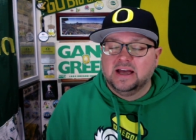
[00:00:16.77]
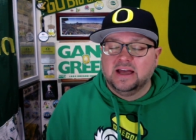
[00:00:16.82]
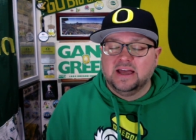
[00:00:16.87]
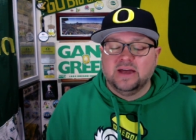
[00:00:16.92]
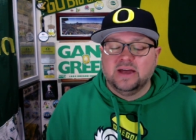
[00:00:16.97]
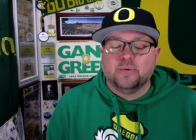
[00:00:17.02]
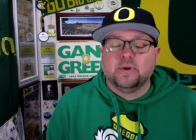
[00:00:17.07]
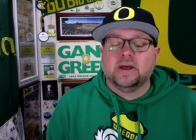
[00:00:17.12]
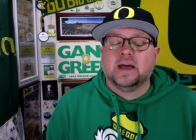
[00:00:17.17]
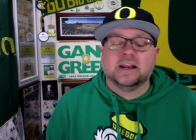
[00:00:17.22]

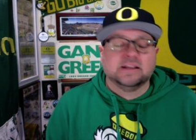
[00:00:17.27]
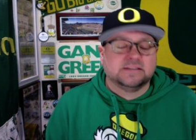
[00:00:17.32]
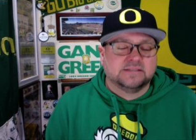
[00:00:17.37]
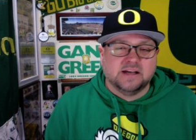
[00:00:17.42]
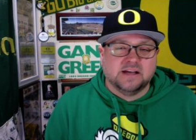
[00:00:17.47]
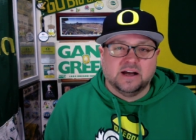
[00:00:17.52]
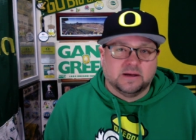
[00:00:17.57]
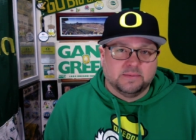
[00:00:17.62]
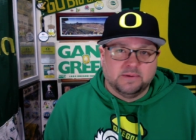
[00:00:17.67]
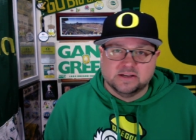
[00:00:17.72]
And we got to
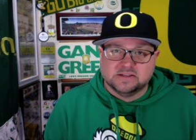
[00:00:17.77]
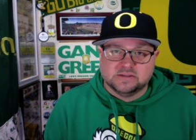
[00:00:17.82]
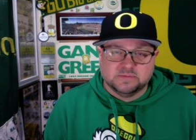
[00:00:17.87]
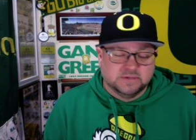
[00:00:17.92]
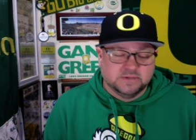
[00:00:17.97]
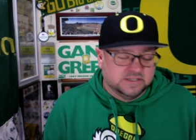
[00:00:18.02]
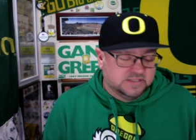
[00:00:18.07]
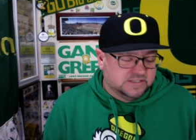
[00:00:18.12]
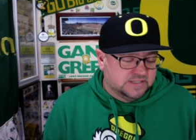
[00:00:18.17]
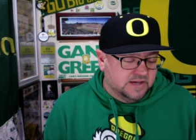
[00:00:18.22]
talk about some
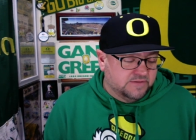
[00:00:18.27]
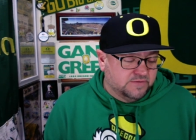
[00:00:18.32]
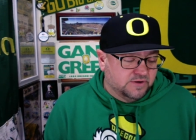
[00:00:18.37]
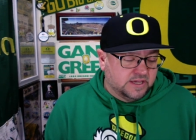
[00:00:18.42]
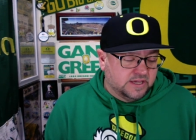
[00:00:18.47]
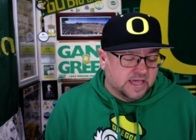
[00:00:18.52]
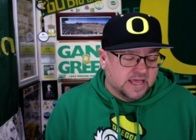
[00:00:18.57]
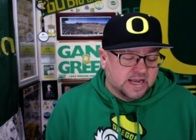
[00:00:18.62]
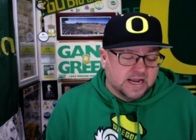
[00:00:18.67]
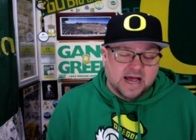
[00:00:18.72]
of this stuff.
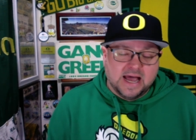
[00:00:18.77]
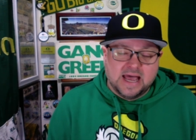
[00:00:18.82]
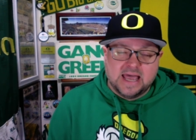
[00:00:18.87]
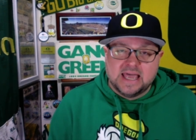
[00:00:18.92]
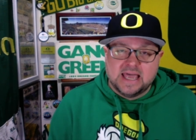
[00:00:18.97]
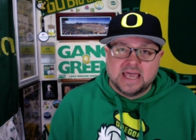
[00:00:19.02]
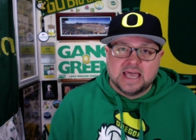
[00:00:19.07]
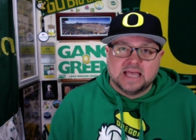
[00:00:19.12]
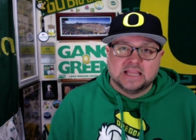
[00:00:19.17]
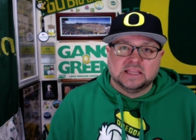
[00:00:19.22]
Again,
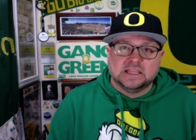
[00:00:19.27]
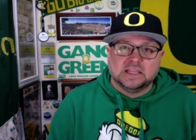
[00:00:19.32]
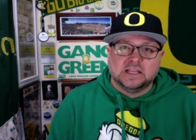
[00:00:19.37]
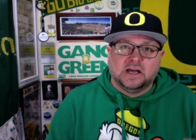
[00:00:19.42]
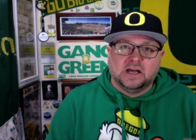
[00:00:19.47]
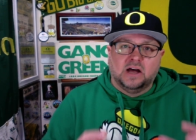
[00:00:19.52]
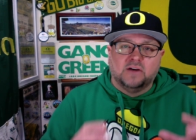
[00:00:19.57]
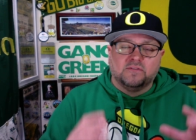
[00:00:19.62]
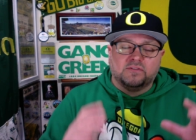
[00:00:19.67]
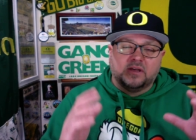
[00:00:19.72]
I
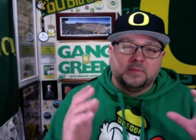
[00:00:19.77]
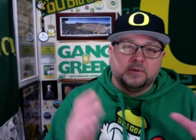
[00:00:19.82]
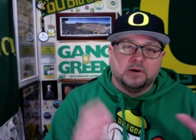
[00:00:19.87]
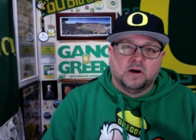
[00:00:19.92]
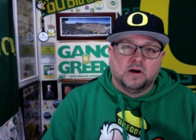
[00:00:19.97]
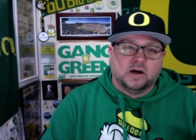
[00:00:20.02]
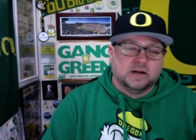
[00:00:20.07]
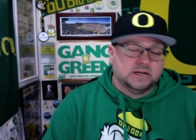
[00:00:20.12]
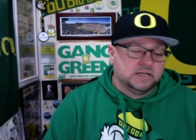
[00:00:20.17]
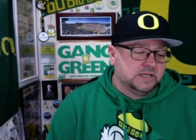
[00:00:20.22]
love coming
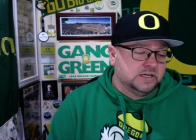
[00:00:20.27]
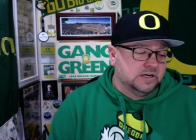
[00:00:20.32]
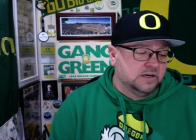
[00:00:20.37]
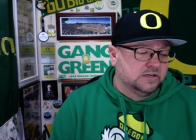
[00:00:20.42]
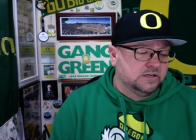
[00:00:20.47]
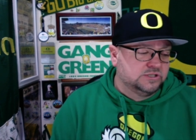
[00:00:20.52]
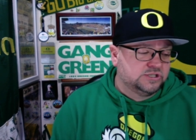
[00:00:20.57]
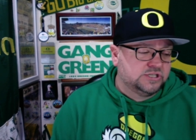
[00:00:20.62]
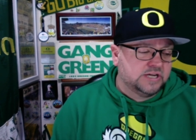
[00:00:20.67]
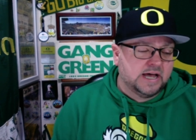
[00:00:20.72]
on here
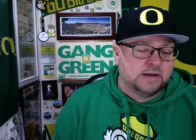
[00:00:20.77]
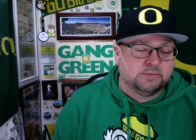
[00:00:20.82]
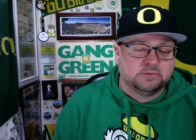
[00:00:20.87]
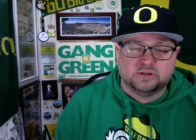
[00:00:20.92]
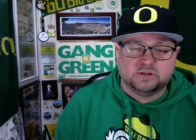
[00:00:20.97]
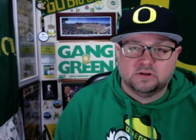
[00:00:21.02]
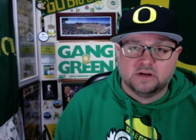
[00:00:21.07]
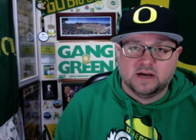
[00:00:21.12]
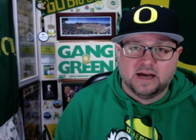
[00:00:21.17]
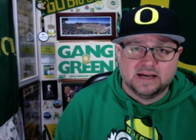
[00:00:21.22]
and chatting with
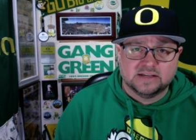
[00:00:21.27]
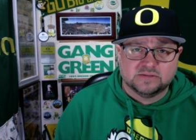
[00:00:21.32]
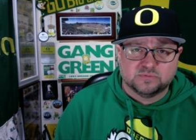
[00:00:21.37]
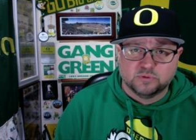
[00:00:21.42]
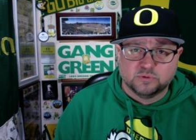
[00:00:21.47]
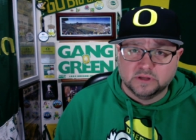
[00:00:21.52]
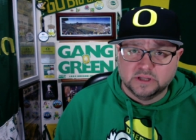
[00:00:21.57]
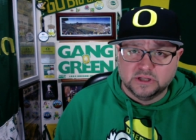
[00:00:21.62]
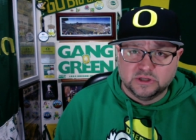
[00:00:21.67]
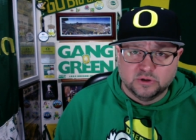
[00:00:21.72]
you guys.
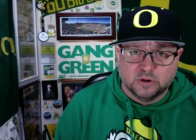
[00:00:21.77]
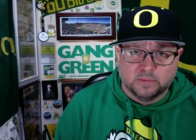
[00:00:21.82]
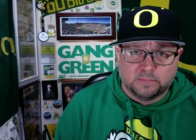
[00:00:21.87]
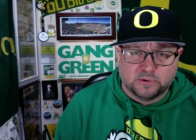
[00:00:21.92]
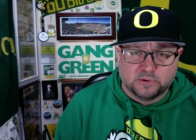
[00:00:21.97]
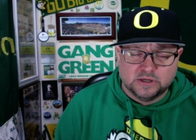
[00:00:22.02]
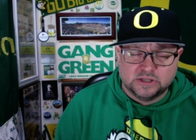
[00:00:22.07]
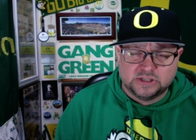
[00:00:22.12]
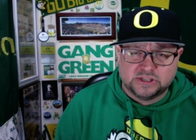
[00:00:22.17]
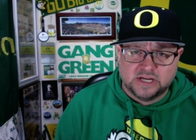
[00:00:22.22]
Really do
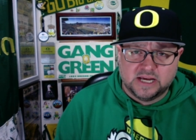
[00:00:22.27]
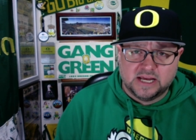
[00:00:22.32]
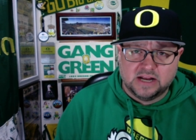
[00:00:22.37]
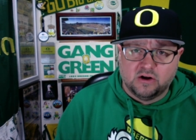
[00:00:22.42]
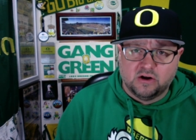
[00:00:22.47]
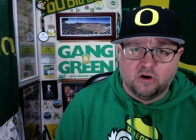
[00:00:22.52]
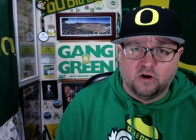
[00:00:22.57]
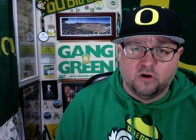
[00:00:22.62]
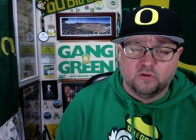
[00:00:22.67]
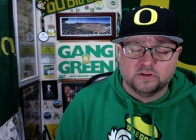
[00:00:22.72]
appreciate
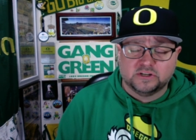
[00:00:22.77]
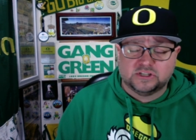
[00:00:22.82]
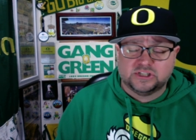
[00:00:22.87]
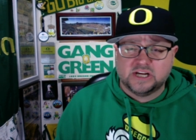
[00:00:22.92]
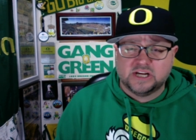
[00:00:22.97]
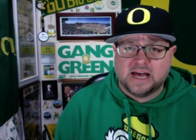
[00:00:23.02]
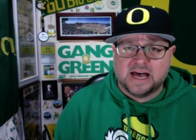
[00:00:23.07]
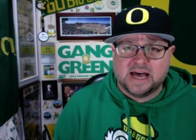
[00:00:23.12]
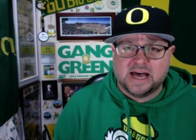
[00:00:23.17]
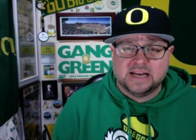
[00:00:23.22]
all the
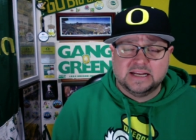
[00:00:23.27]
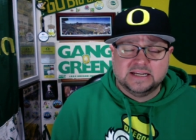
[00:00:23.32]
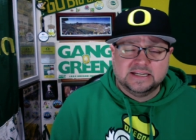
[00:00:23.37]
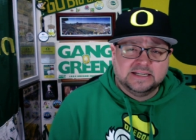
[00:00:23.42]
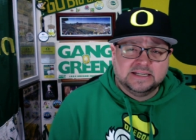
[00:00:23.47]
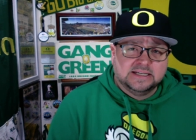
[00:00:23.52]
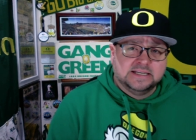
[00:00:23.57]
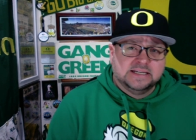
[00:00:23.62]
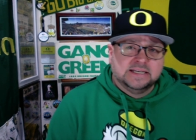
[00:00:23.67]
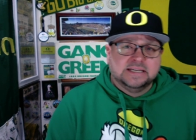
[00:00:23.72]
chat.
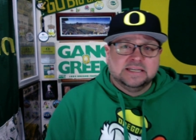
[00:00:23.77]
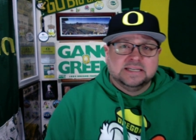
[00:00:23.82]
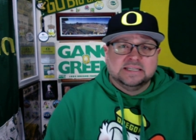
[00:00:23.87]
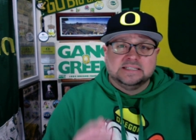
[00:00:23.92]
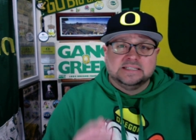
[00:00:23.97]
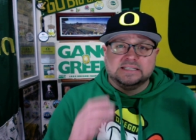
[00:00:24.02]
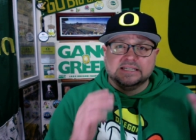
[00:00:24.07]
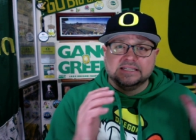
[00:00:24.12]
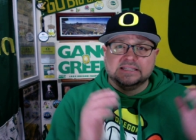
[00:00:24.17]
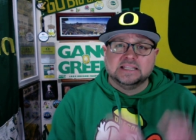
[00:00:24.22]

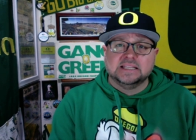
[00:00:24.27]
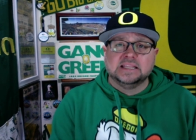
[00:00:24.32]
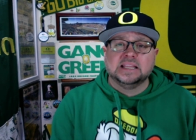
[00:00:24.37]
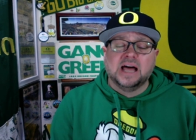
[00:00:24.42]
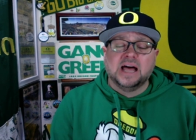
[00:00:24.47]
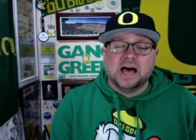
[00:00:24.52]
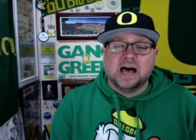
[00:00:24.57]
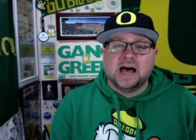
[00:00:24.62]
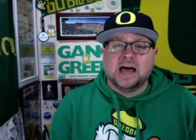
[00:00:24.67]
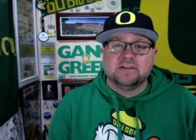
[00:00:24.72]
Did the
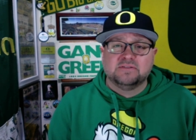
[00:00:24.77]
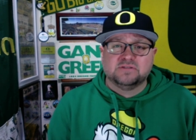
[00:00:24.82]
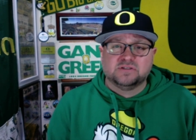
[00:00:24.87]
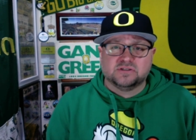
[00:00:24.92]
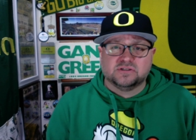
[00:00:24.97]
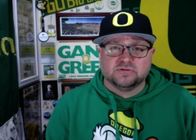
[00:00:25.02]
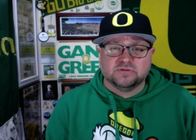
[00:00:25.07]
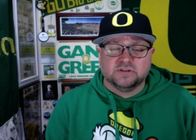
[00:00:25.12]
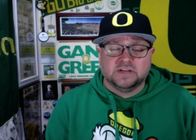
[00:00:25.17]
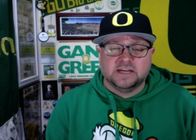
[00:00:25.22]
live
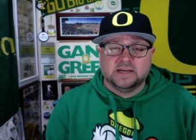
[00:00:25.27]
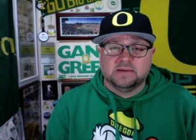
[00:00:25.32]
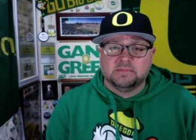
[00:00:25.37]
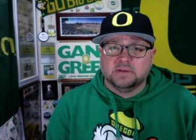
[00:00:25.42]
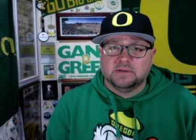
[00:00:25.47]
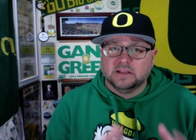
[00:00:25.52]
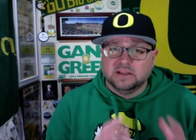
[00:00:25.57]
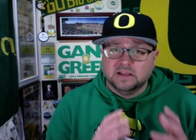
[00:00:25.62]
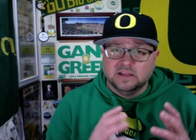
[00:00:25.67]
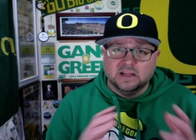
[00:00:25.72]
stream,
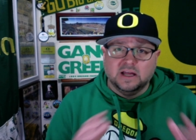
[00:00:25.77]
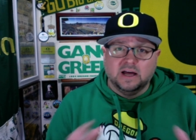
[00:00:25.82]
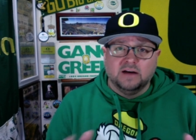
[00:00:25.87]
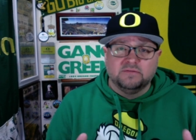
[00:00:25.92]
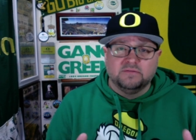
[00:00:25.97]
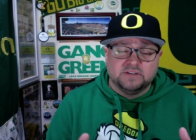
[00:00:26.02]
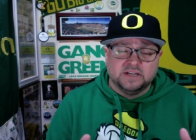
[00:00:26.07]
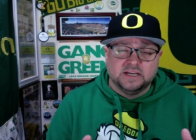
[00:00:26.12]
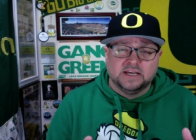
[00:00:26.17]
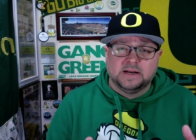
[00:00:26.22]

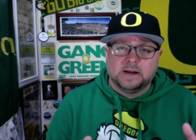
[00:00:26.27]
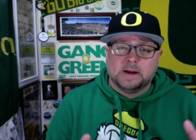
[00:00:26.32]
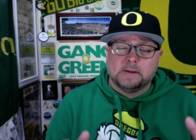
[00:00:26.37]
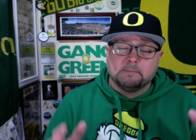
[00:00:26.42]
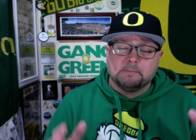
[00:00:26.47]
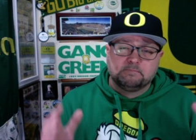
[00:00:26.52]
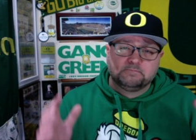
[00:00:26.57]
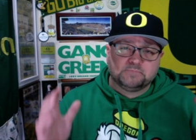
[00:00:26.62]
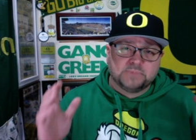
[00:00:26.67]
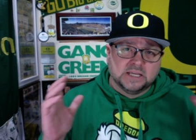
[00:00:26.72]
loved it.
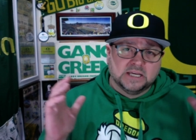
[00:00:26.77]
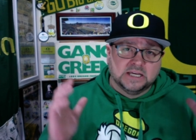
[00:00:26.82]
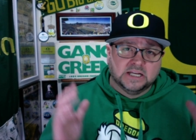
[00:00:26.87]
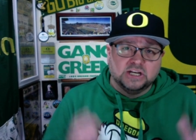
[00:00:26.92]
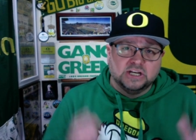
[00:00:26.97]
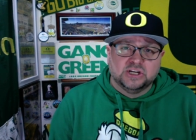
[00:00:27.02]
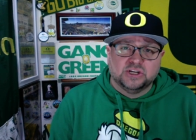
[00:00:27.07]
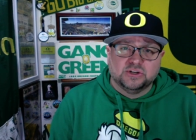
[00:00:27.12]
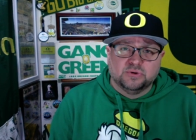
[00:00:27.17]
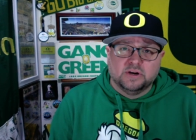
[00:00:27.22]

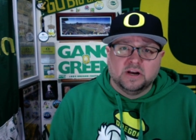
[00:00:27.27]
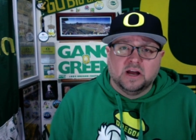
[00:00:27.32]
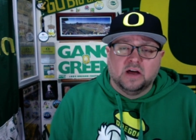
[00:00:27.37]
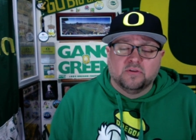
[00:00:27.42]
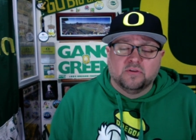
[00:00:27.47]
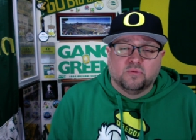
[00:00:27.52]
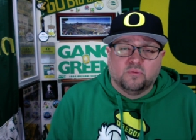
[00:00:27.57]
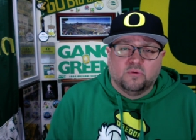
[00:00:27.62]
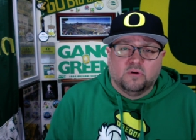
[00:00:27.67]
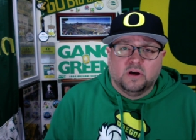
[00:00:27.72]
Gonna do
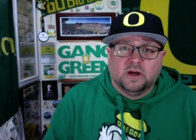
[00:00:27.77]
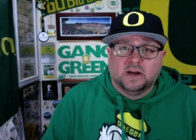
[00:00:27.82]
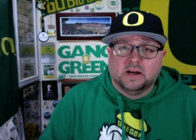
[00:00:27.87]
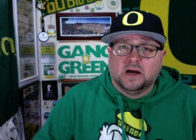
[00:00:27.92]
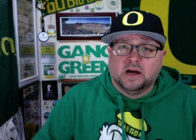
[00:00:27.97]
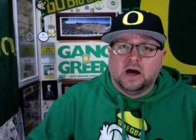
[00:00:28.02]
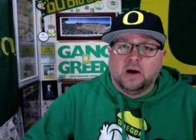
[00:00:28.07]
another one.